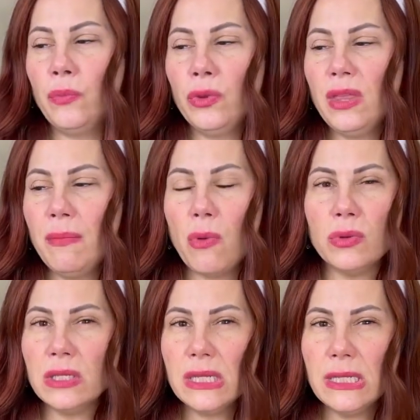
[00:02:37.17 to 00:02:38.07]
weren't they
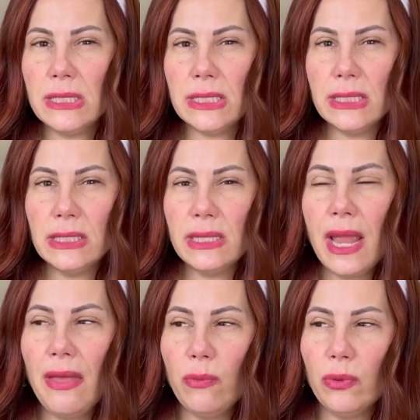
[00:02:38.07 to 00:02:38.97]
mostly Disney?
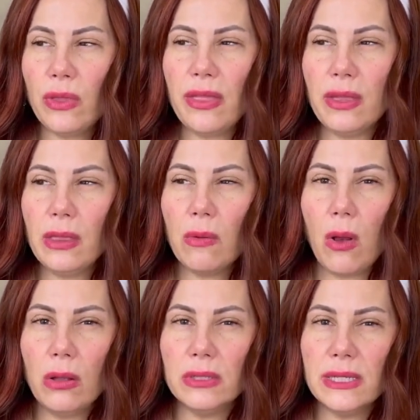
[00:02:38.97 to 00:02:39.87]
Yeah, I think they were
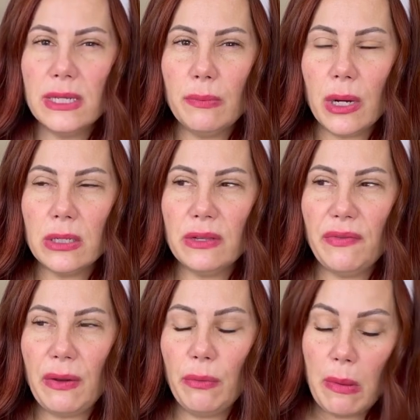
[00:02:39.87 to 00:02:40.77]
all Disney bars if
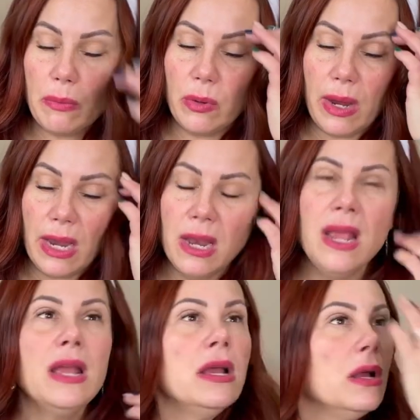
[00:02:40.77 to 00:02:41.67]
I remember right.
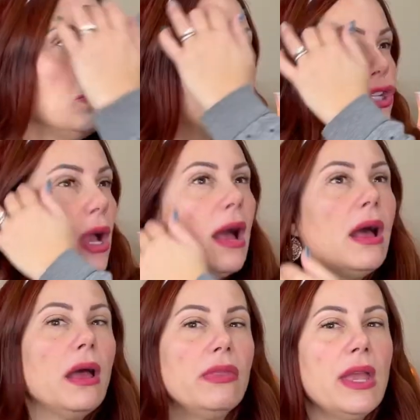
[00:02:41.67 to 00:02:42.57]
Which,
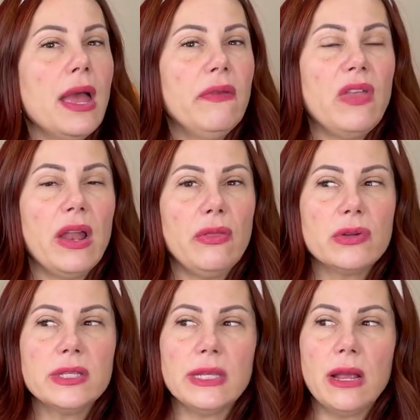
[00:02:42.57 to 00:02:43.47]
they had that other
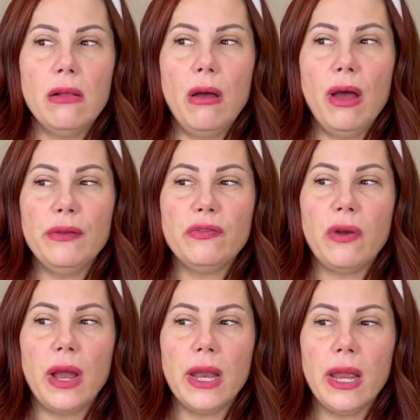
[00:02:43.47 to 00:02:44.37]
sale on
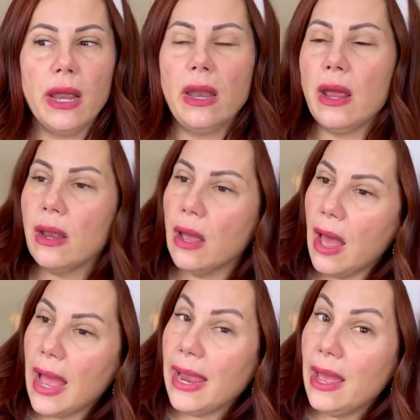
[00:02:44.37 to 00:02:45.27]
Friday and
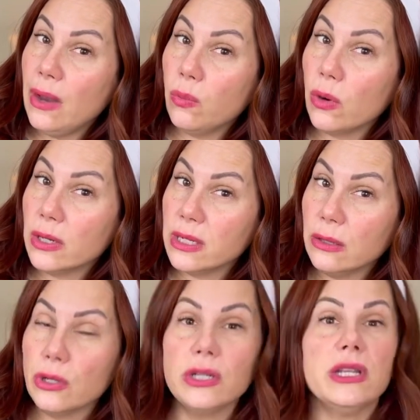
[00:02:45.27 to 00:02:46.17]
I had worked on
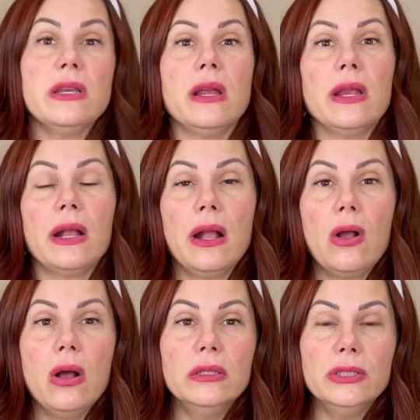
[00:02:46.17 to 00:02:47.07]
Thursday night. I got
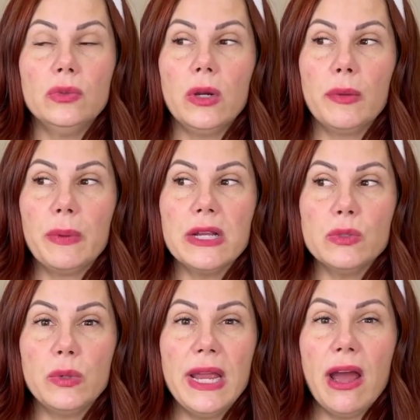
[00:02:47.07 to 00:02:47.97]
called into work because
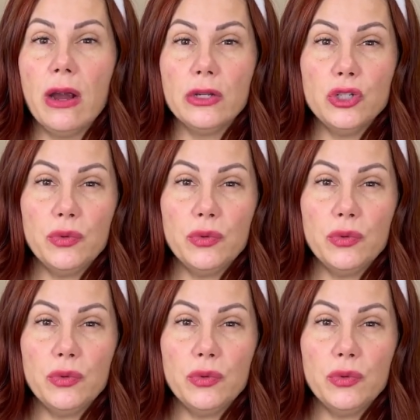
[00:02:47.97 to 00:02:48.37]
we had